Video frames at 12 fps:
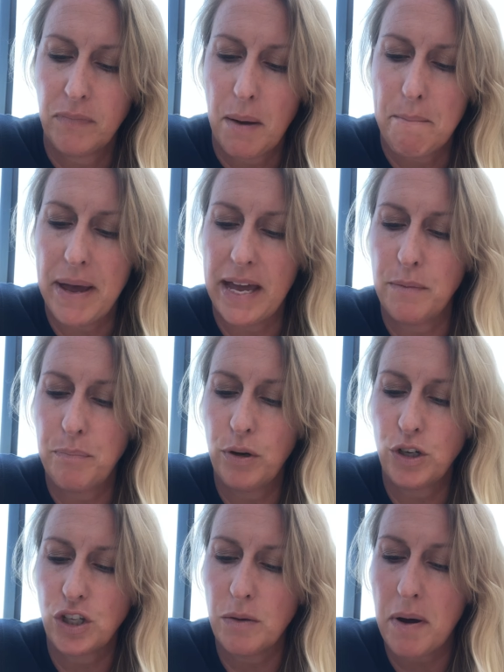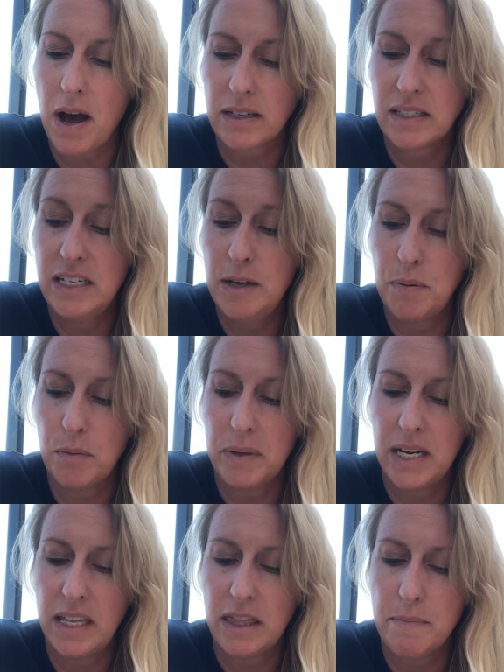Ben pushed the box deeper
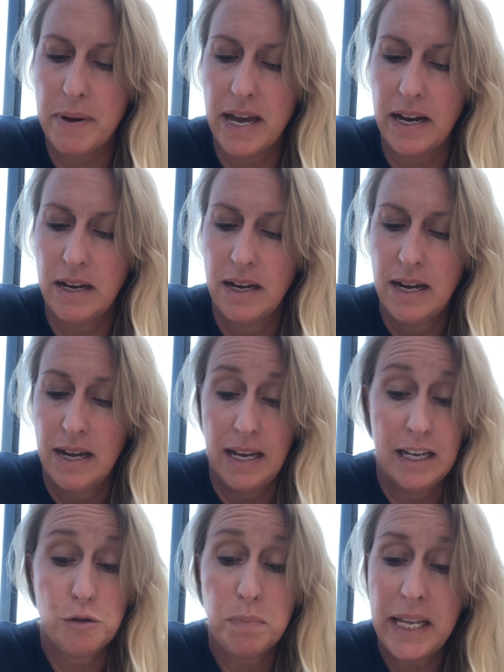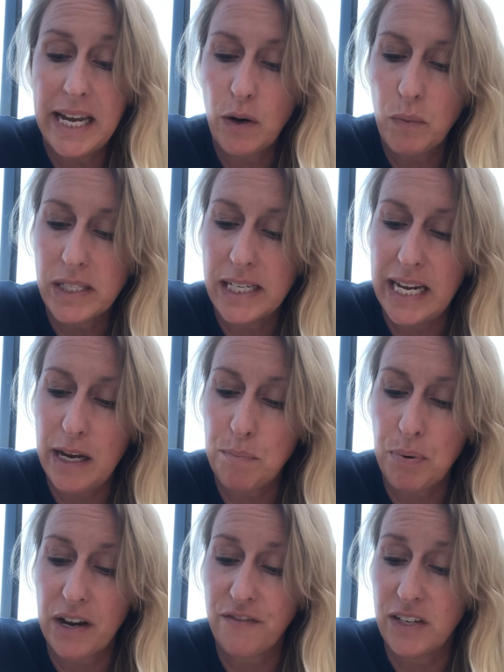beneath the bed. His plan was to eat
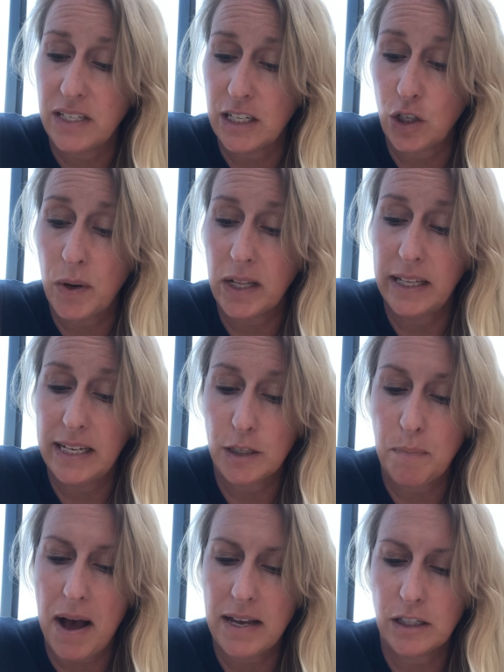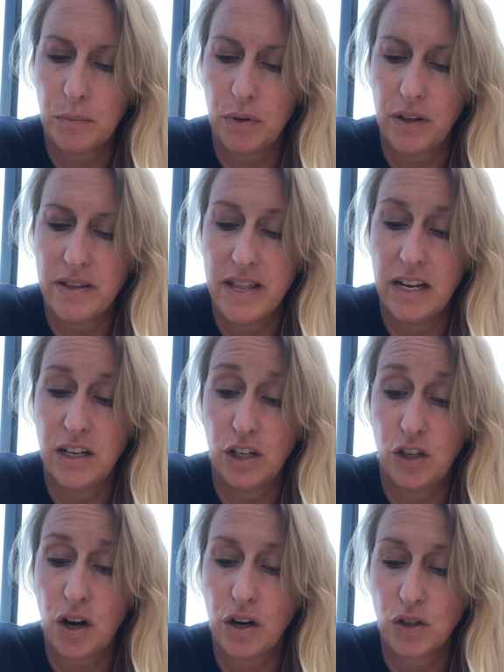breakfast as quickly as possible and then to
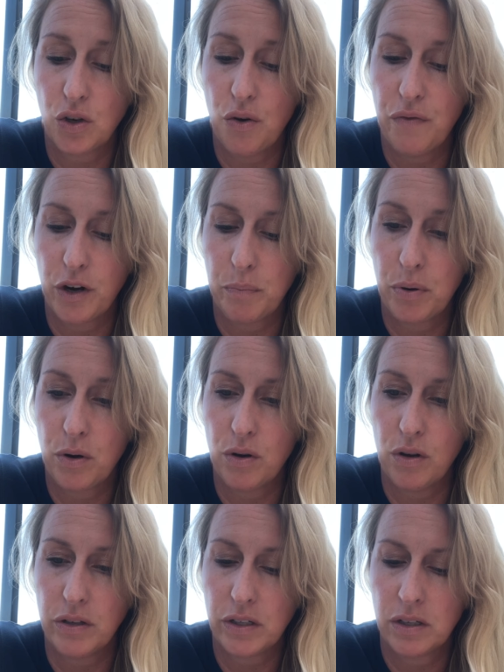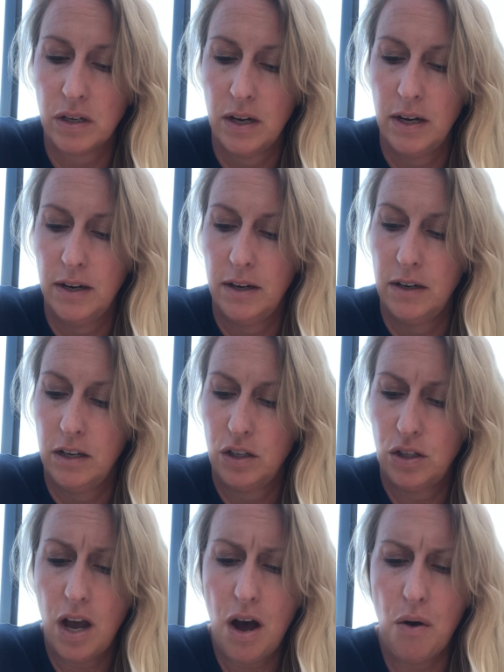dart over to Pearl's.
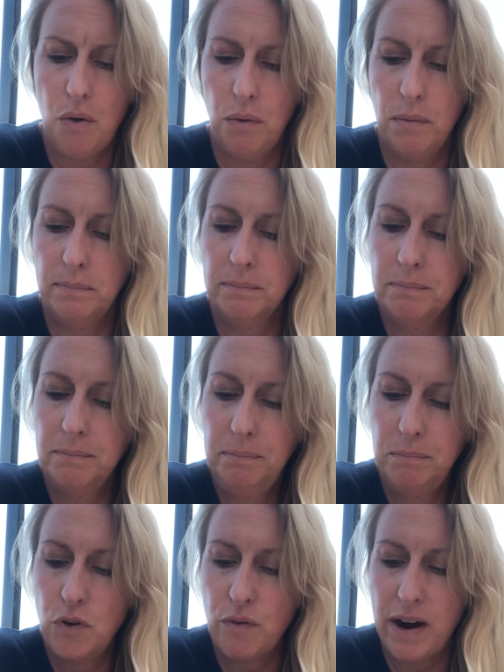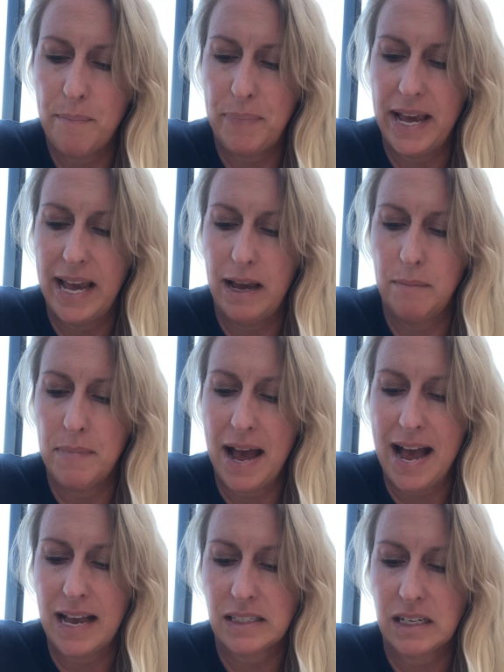"So," Grandpa Abe
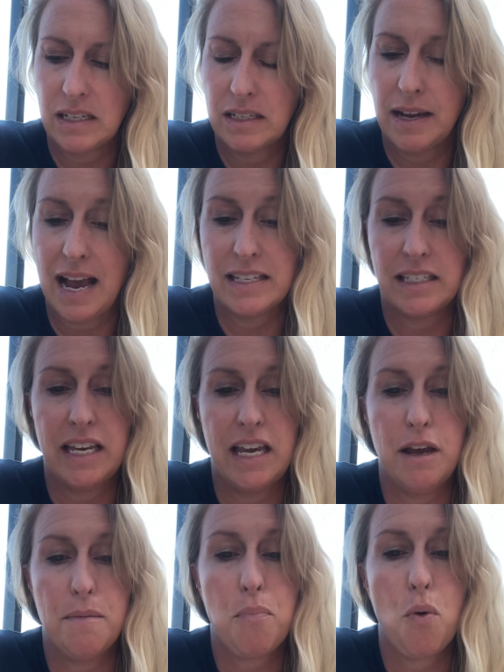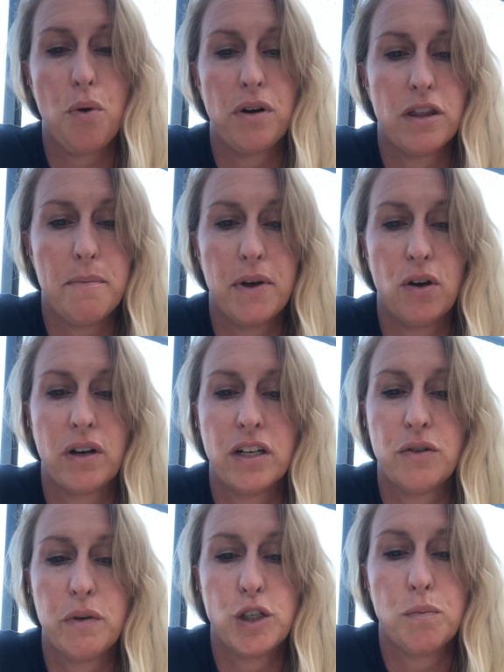asked as he poured the milk
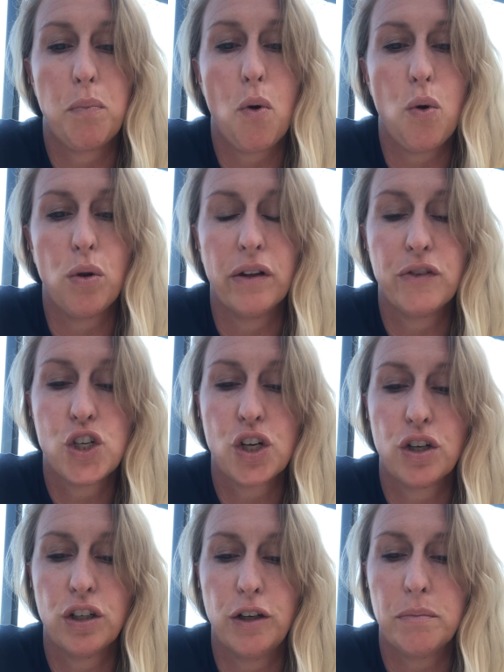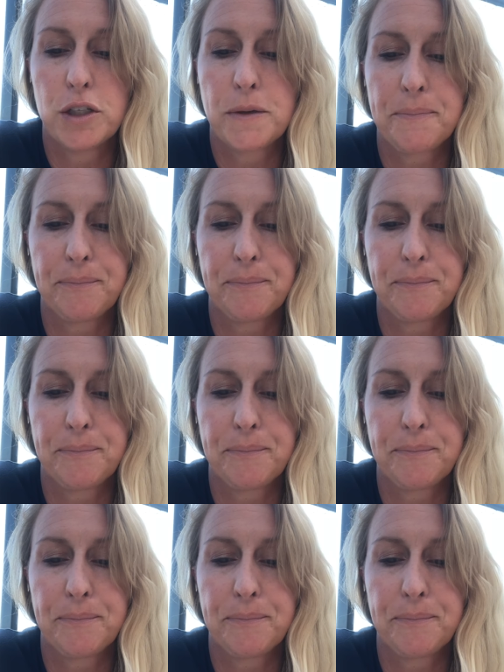into his bowl of sugar loops,